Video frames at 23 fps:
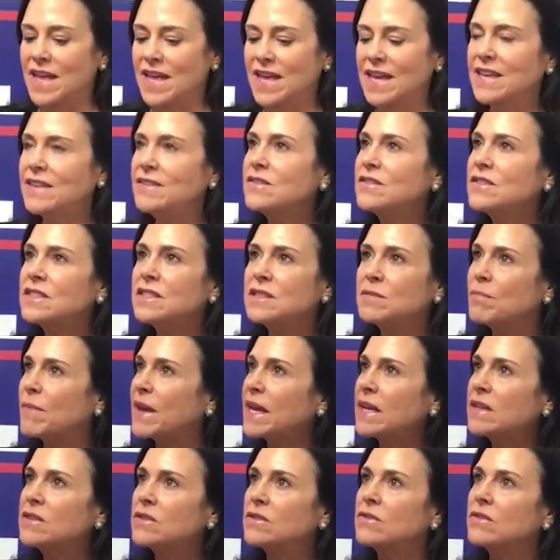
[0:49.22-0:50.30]
He's
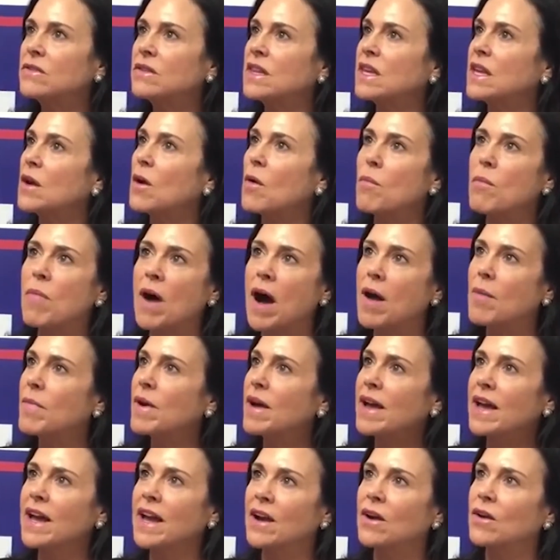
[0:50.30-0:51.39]
dismantled the
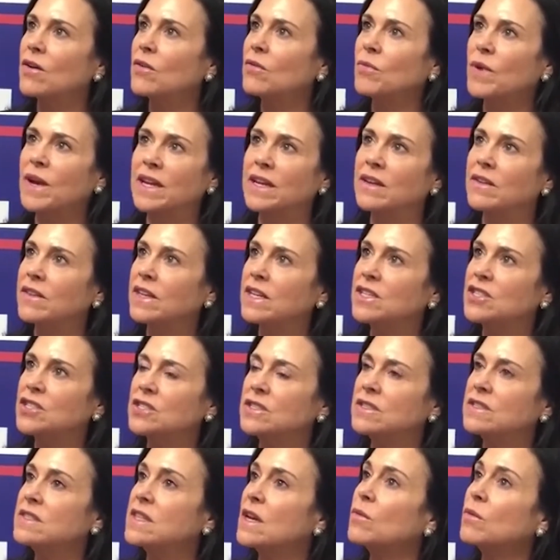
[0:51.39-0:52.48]
Obama-era
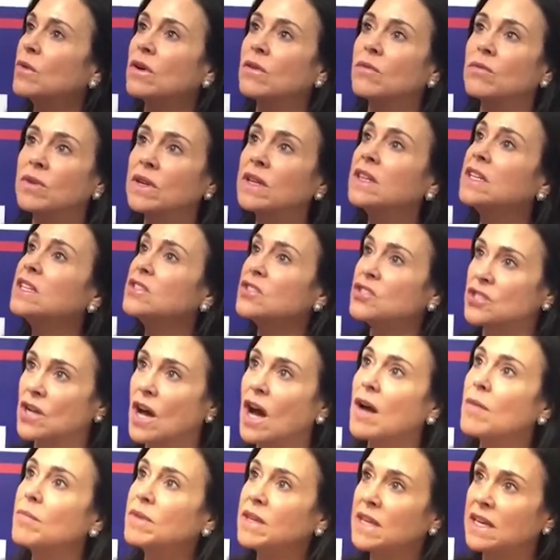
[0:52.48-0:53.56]
regulations that were really
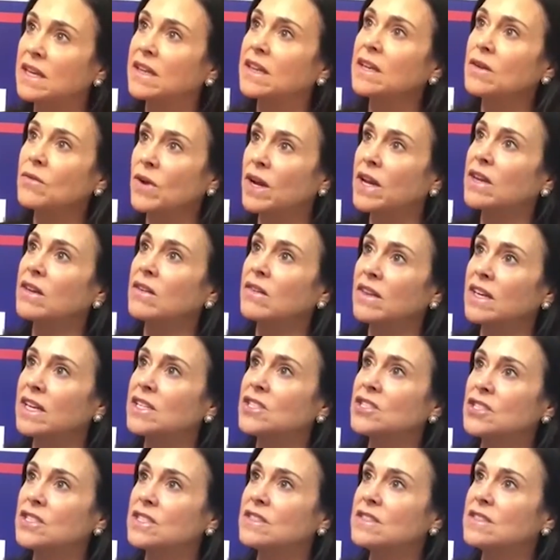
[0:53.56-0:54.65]
job-killing
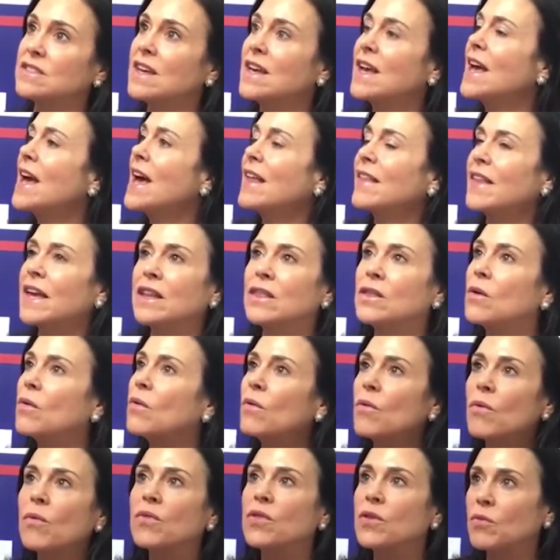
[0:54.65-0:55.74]
regulations, like the
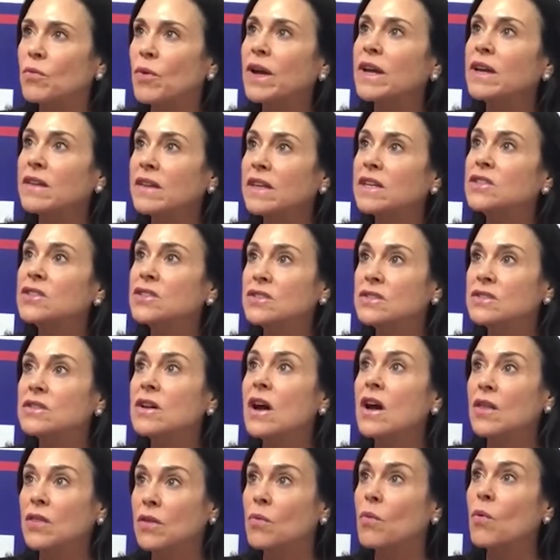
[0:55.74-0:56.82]
regulations
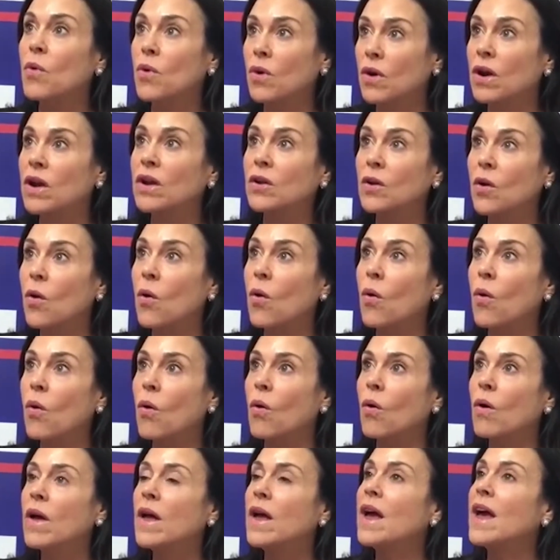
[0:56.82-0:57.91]
on the war on
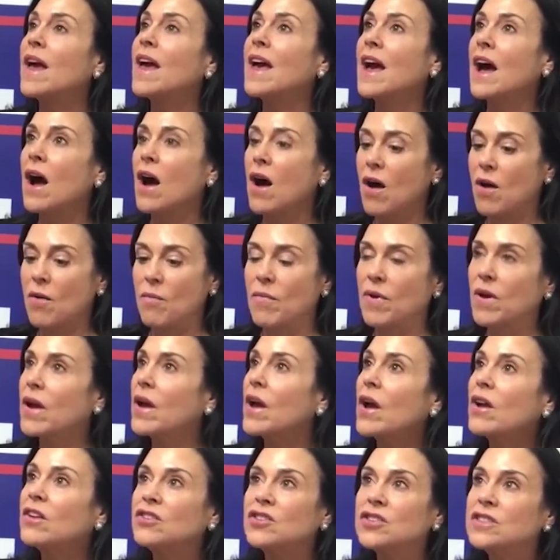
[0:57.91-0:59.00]
coal.
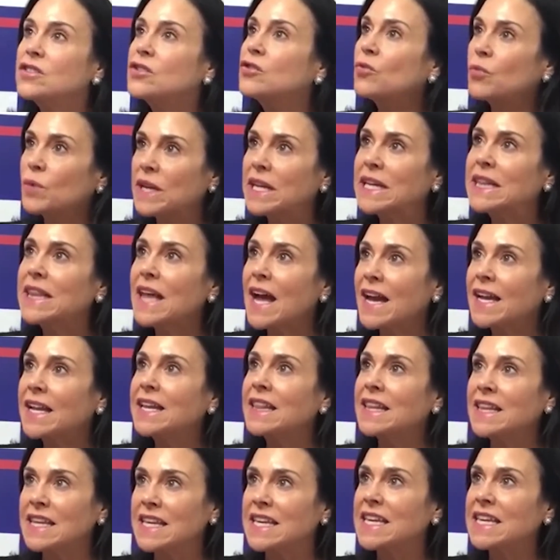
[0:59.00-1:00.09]
Just
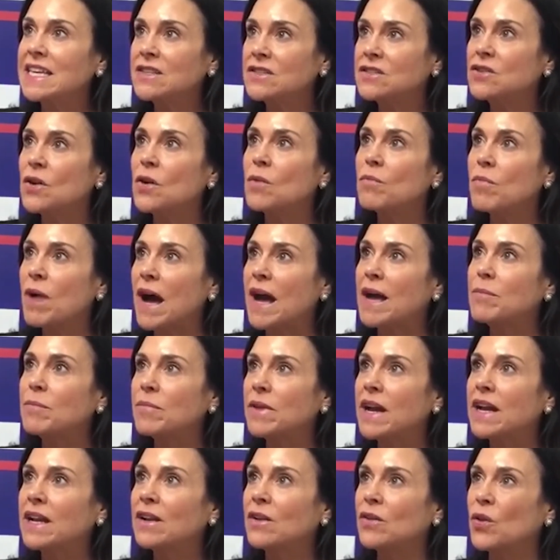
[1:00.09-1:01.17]
greenlighting the Keystone
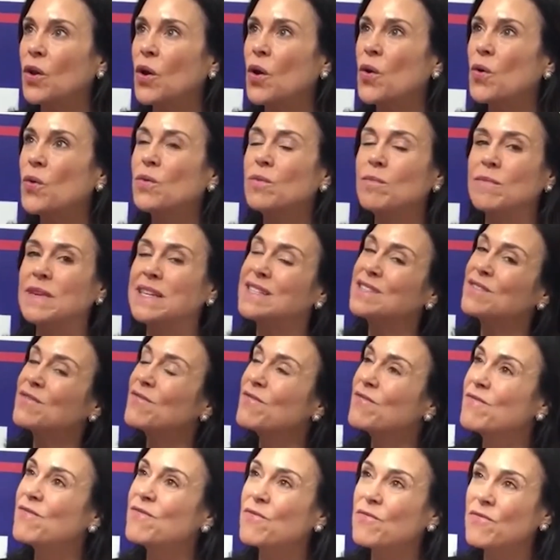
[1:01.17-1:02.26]
Pipeline alone means
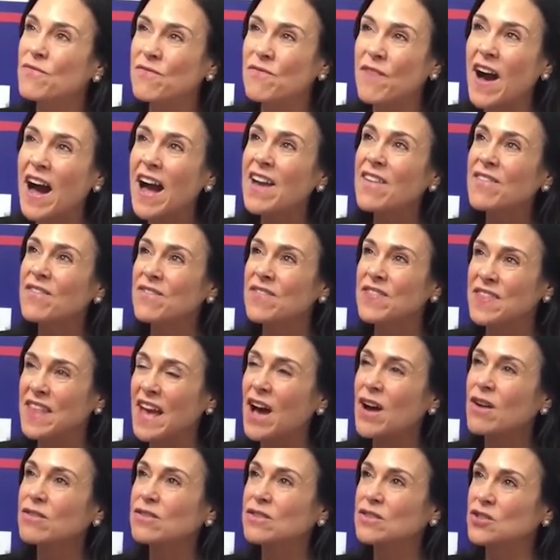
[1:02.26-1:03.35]

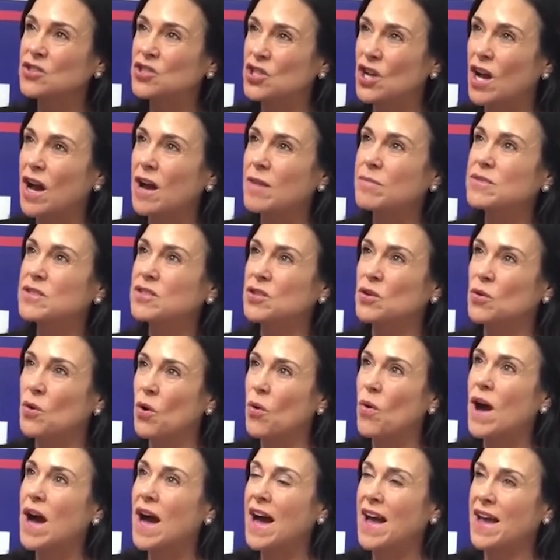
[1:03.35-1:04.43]
5,000 jobs
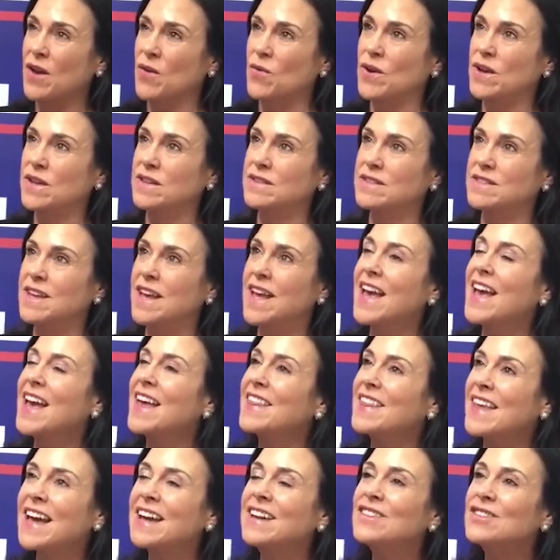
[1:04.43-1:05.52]
Ohioans.
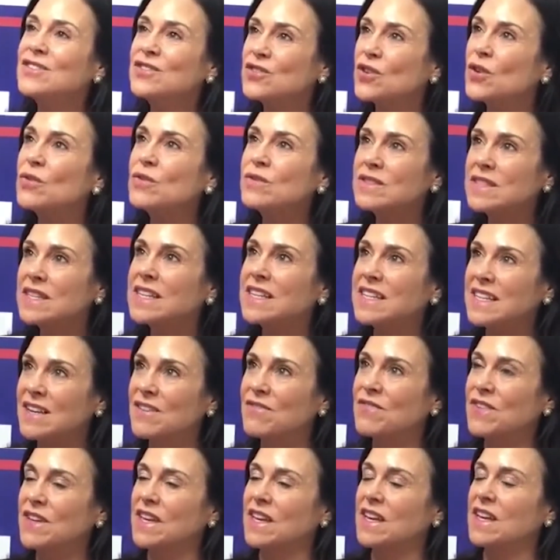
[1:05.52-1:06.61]
That is so
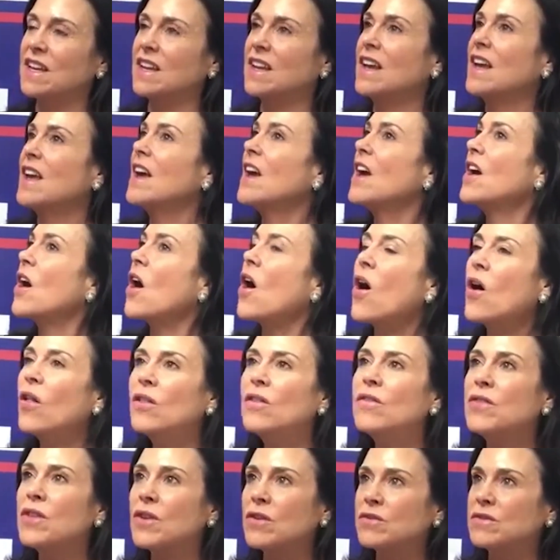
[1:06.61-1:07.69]
significant. All
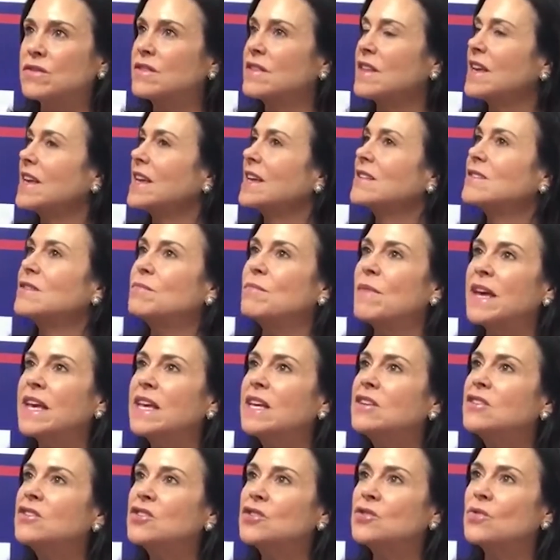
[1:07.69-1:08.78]
of those things,
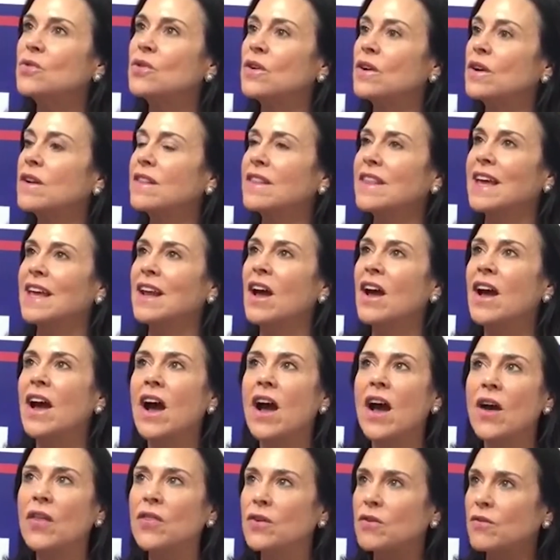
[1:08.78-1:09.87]
making sure that
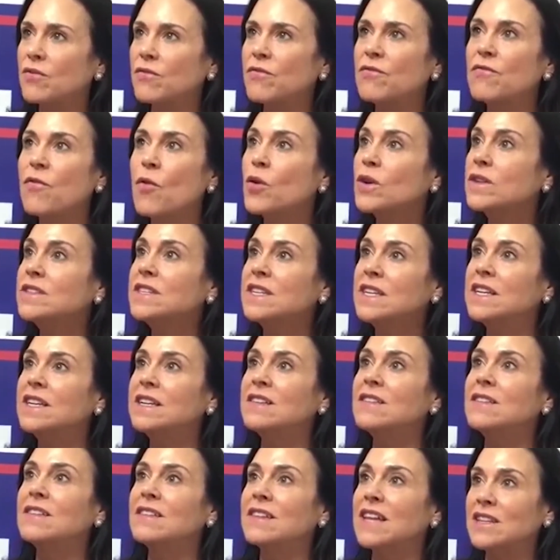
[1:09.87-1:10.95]
the
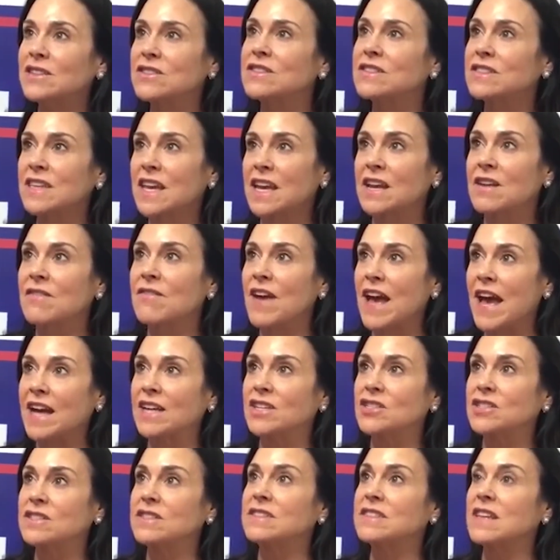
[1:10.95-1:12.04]
14 legislative
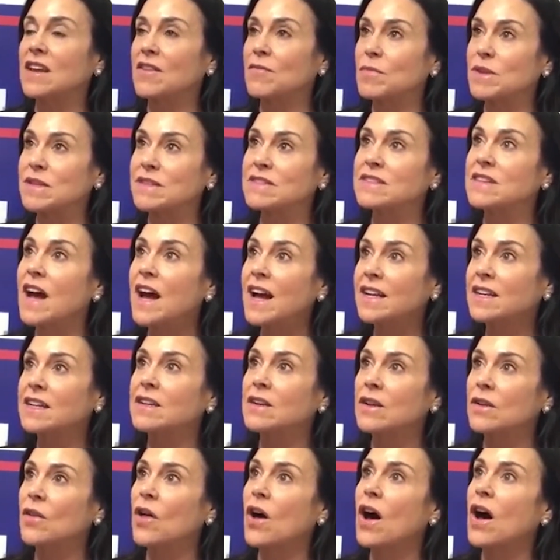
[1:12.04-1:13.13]
actions that have been signed
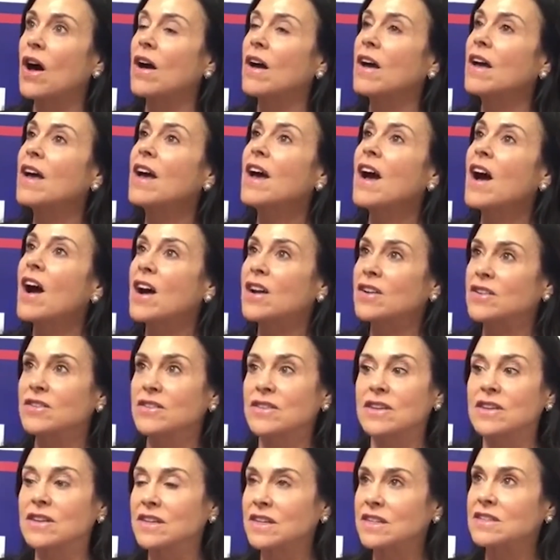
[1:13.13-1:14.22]
into law under
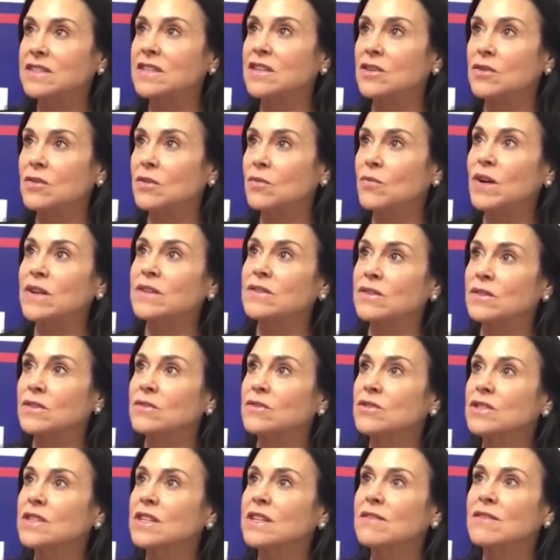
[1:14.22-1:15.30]
the Continuing
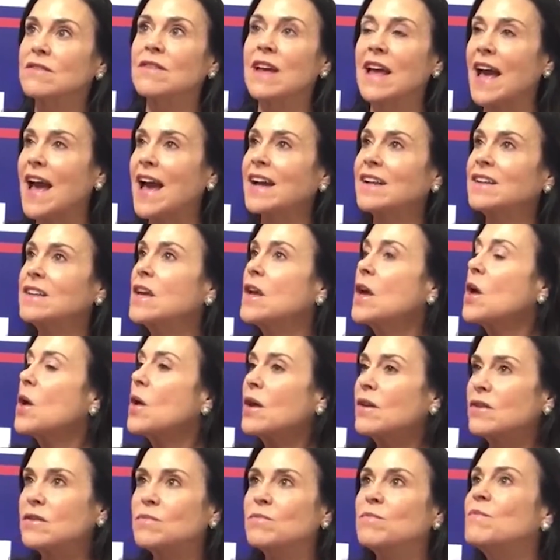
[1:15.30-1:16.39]
Resolution Act
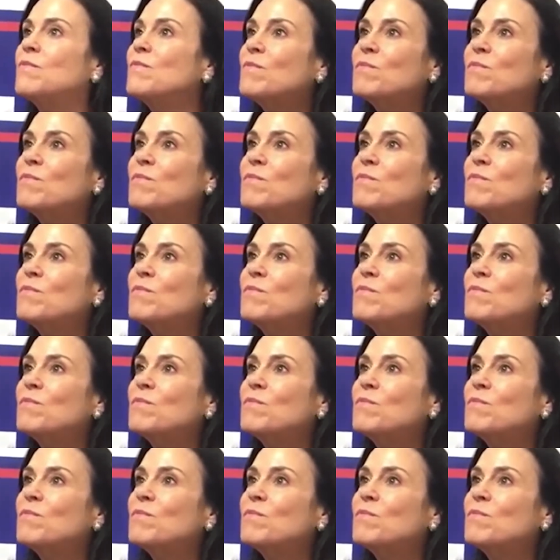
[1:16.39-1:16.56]
has